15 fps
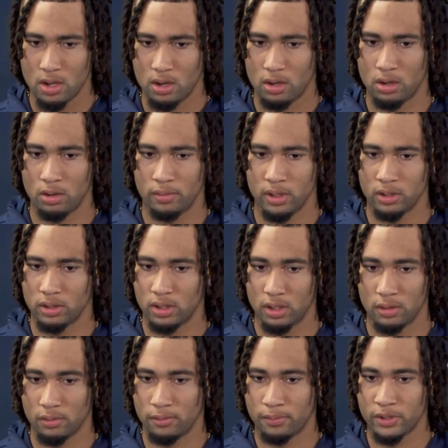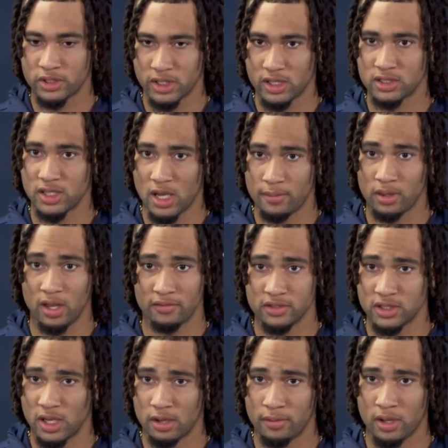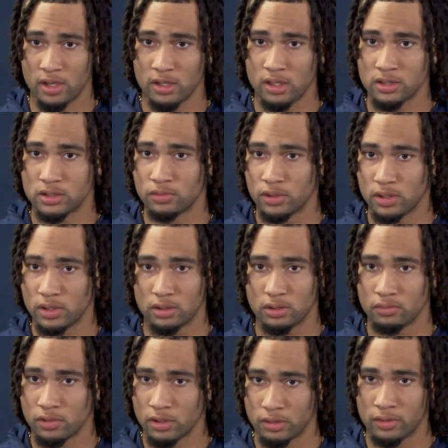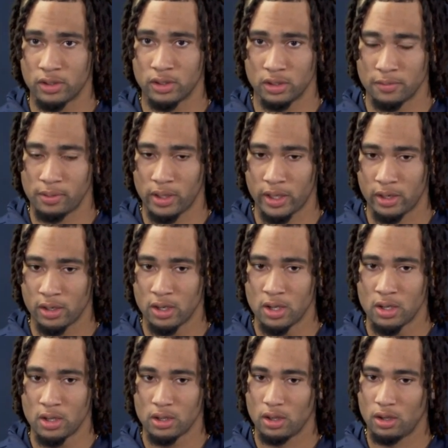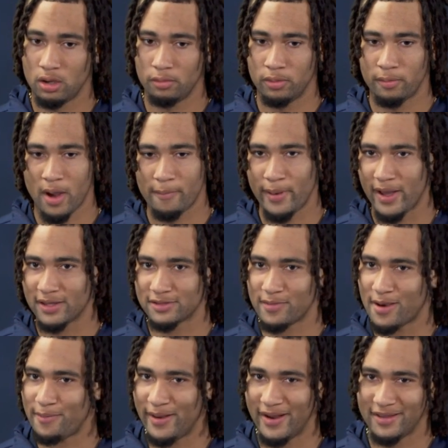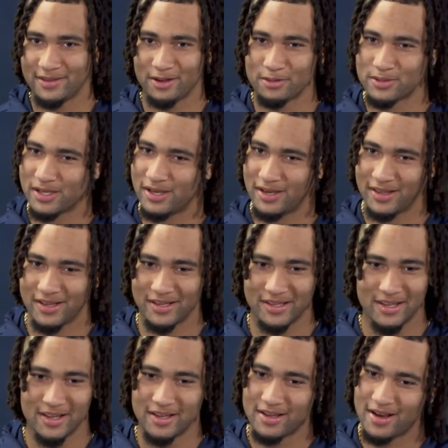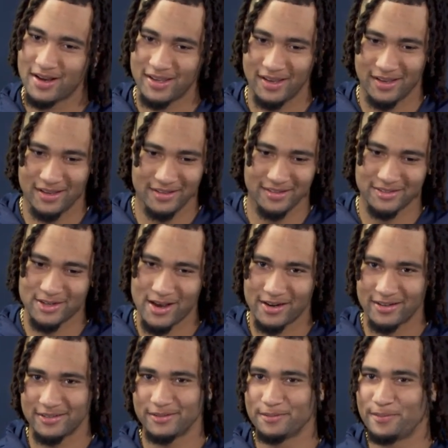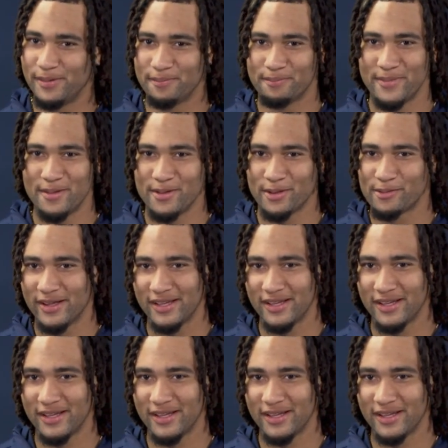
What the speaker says: and appreciate his game and love his game. Man. He's a really, really, really good player. But my path is my path. You know what I'm saying? Like, I can't try to mimic what he...